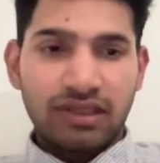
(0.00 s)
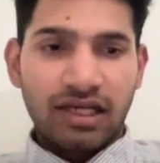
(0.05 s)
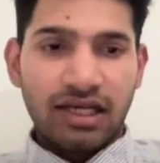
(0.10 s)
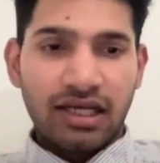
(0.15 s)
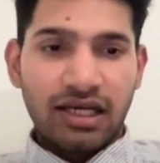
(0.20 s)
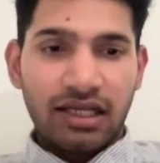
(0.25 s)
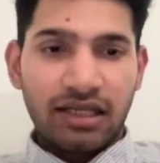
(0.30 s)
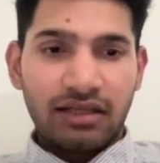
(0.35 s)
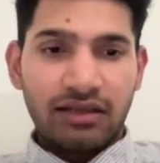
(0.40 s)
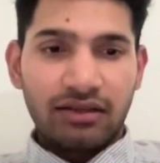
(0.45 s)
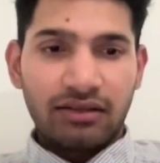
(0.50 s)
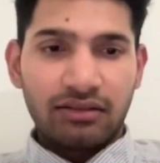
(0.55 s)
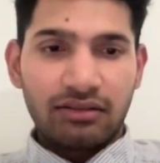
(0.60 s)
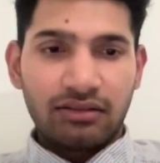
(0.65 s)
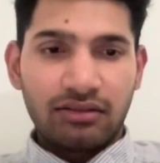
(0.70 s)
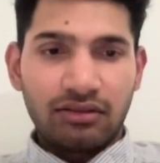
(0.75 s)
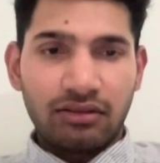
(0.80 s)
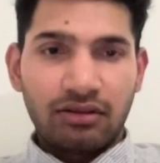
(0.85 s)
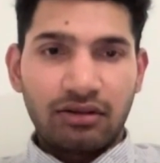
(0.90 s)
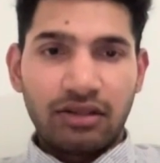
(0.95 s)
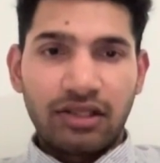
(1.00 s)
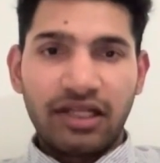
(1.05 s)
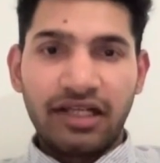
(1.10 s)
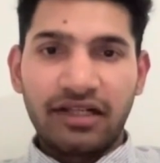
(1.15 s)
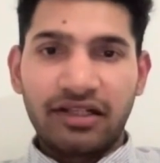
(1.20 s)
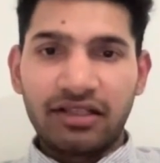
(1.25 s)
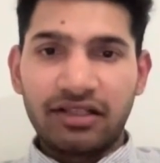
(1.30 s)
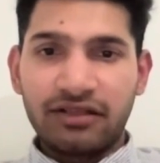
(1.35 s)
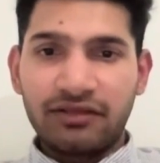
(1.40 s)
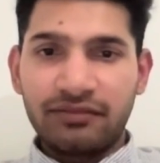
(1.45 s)
And
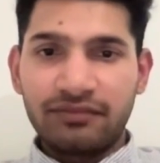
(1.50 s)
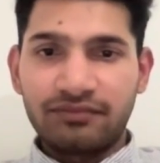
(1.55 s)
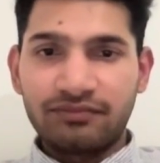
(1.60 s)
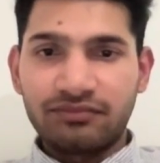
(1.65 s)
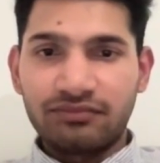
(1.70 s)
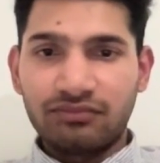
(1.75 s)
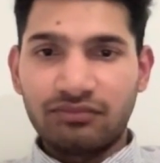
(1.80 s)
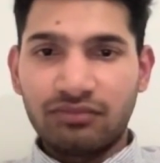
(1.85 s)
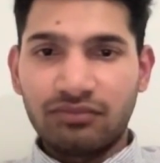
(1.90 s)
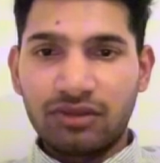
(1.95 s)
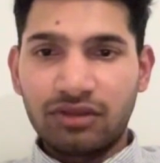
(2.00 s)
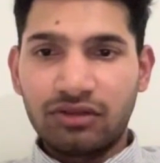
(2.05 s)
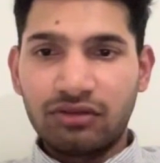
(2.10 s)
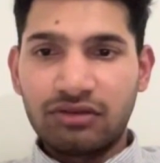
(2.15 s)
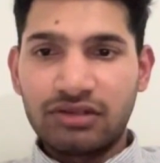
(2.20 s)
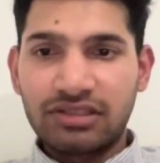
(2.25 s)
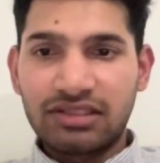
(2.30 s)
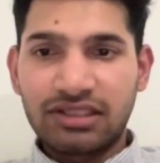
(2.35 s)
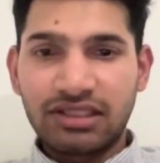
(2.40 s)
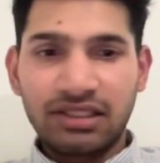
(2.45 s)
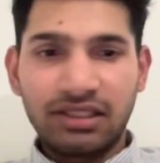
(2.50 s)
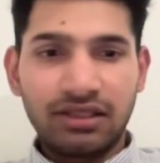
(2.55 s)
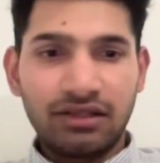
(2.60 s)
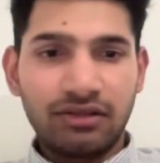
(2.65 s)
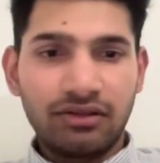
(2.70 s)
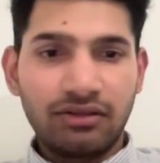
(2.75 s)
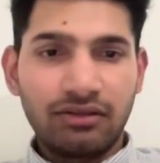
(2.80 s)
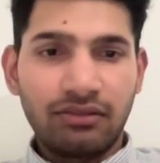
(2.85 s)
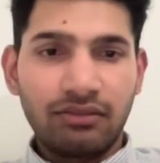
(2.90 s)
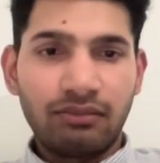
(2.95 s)
later you'll
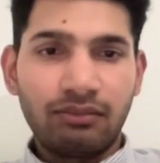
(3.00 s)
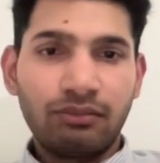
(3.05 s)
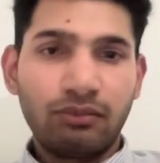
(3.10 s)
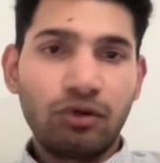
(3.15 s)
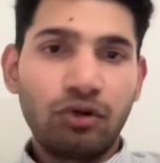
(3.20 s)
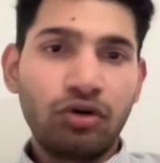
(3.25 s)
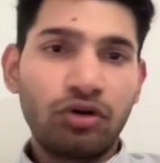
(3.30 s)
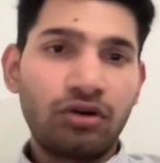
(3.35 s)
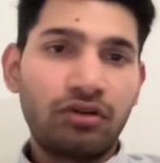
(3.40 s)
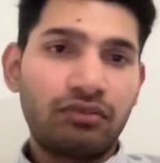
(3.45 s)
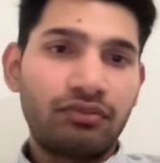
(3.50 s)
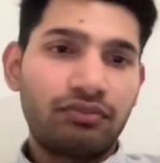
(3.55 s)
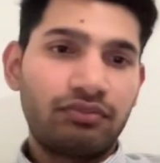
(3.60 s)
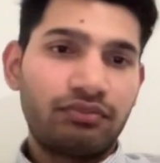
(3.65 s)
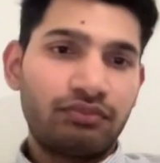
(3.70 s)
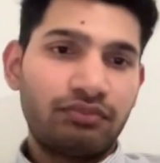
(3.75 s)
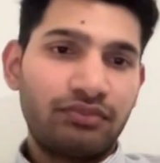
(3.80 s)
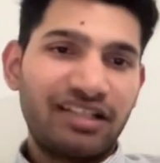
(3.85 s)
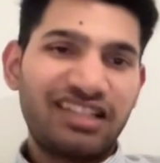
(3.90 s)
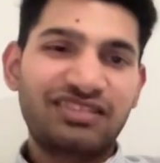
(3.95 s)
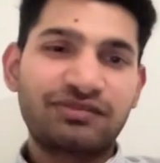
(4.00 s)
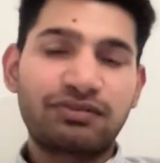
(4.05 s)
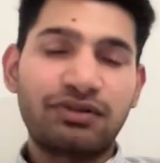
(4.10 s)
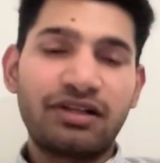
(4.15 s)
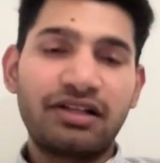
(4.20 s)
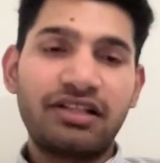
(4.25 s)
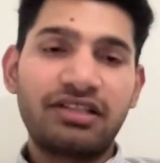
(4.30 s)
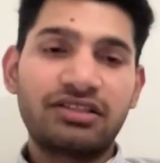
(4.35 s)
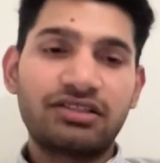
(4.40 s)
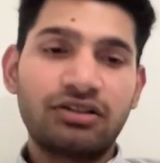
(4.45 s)
see more
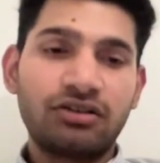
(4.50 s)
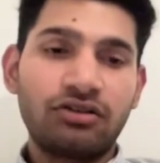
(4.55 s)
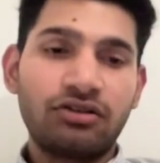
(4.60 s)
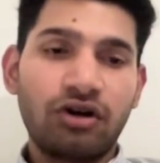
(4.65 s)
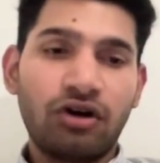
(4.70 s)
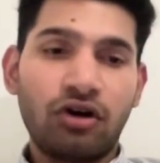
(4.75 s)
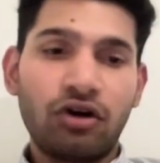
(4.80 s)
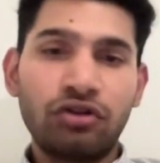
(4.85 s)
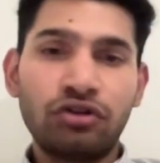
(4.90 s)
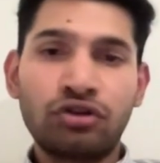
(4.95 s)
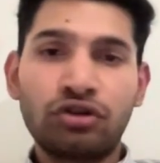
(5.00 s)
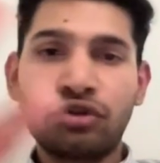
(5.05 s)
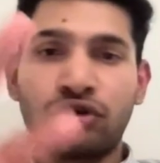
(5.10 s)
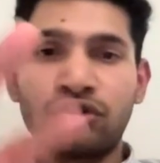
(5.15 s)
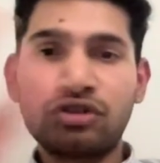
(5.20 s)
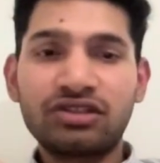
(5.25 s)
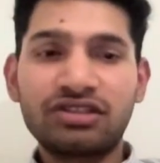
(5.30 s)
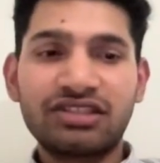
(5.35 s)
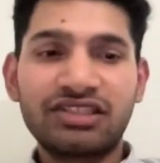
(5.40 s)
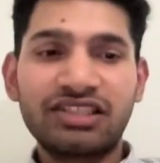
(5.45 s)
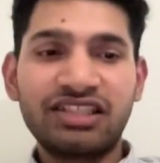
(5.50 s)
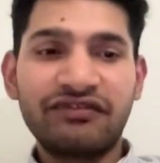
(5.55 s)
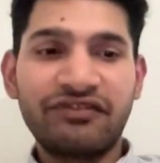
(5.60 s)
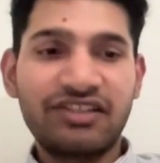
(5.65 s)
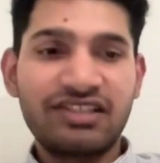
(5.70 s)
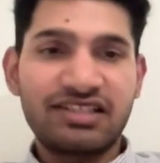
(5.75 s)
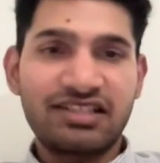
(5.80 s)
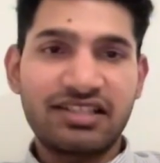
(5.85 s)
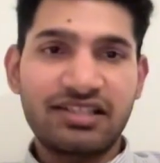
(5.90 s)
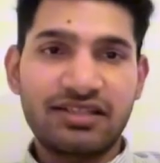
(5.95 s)
explanation on those 3
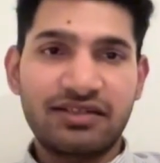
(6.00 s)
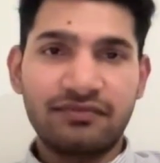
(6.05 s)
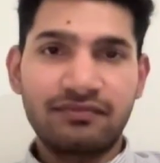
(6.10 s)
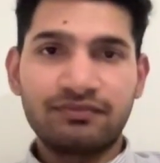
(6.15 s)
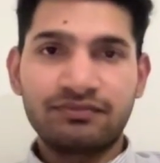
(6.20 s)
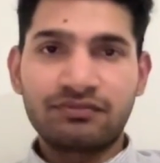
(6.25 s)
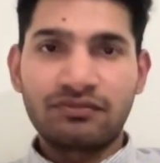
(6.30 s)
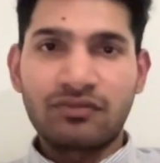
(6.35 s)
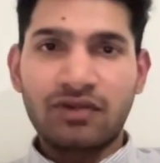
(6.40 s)
phases.